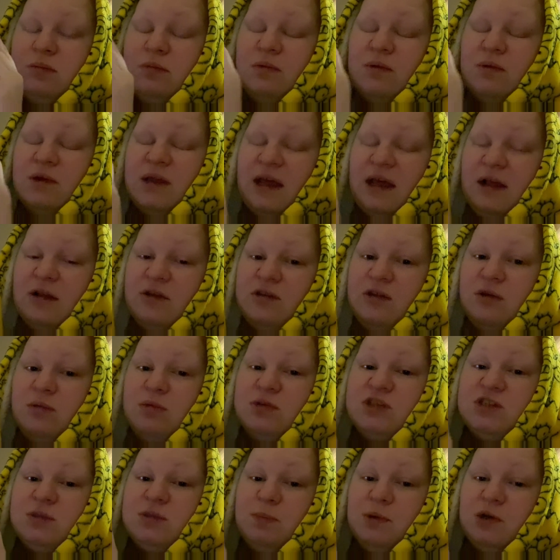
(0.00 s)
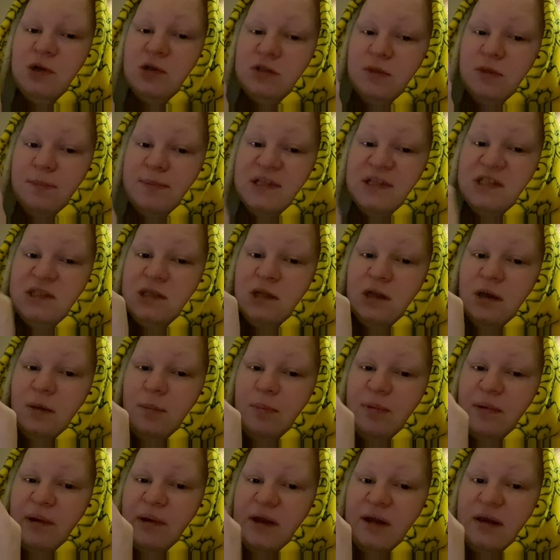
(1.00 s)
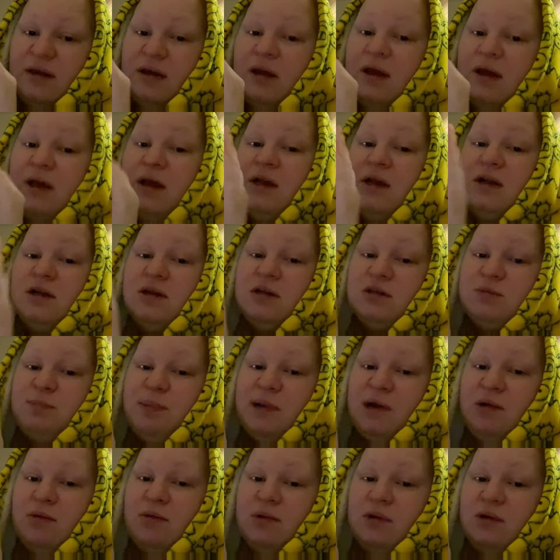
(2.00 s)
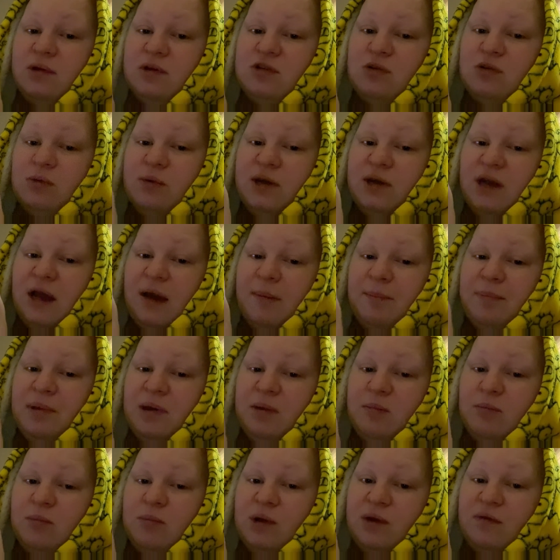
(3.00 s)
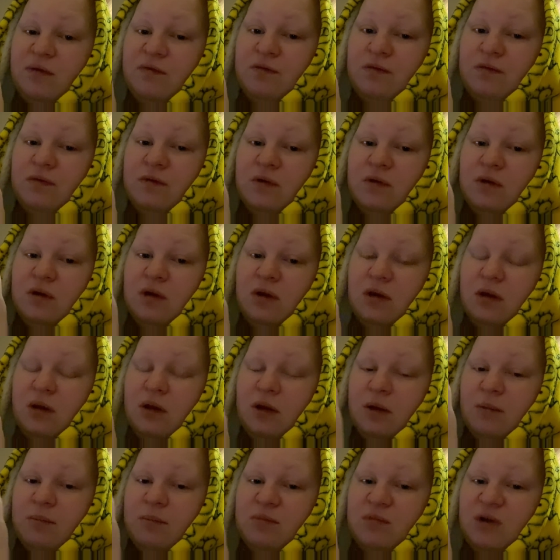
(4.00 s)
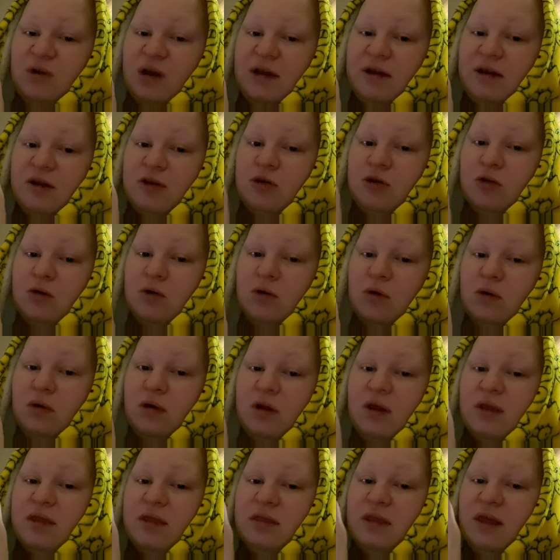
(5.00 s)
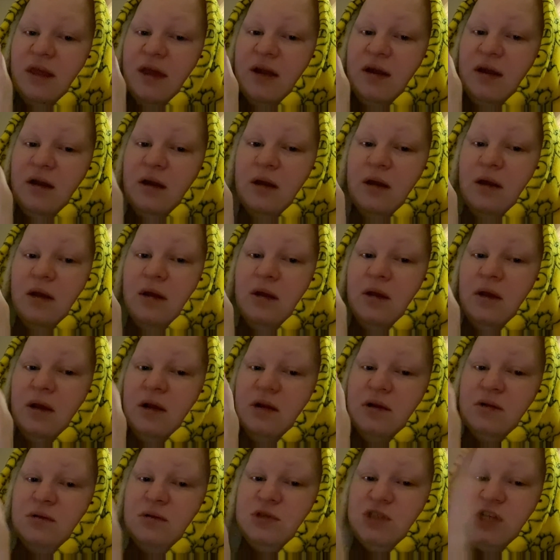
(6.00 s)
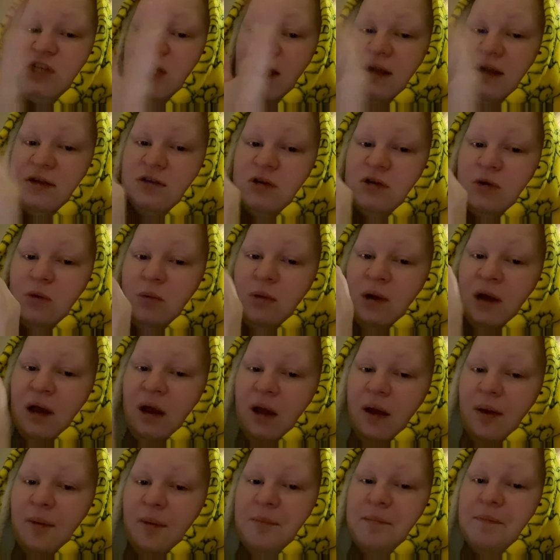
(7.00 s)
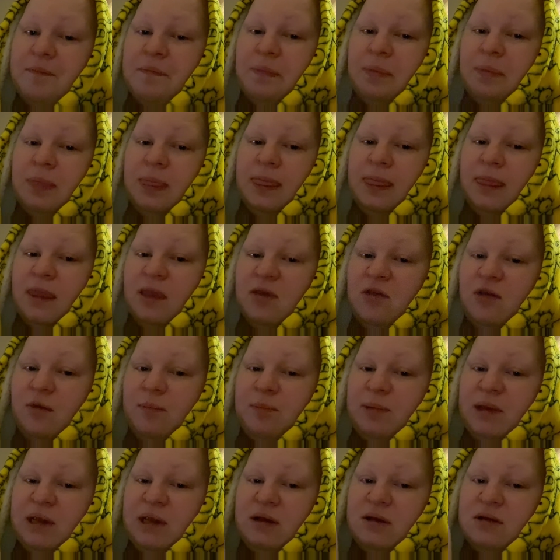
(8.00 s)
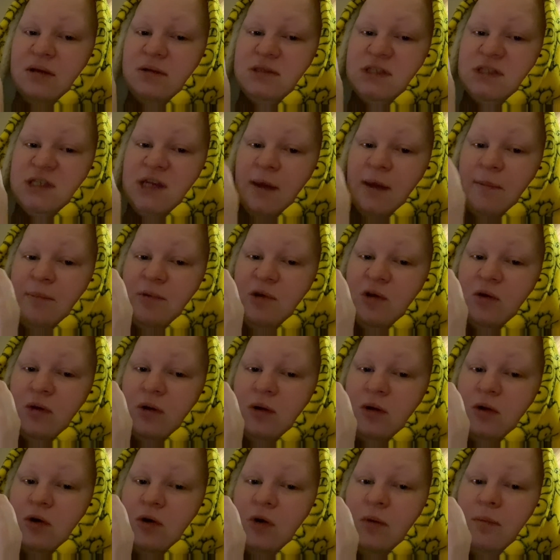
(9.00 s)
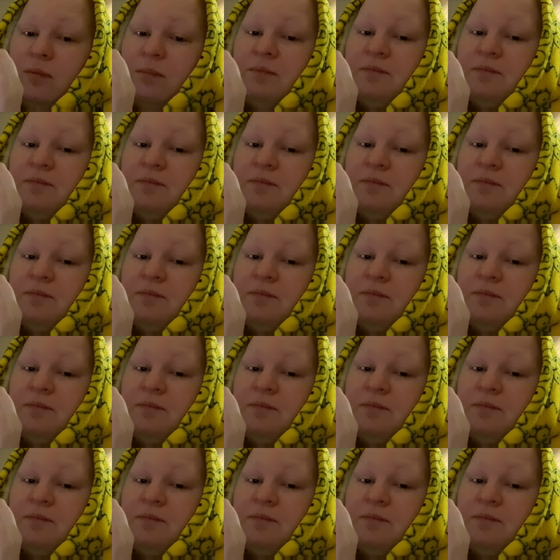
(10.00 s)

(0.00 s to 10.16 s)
Kelsey was supposed to be sleeping. Apparently she was napping with Ryan Dawn, and then she had to go out to pick stepdaughter up.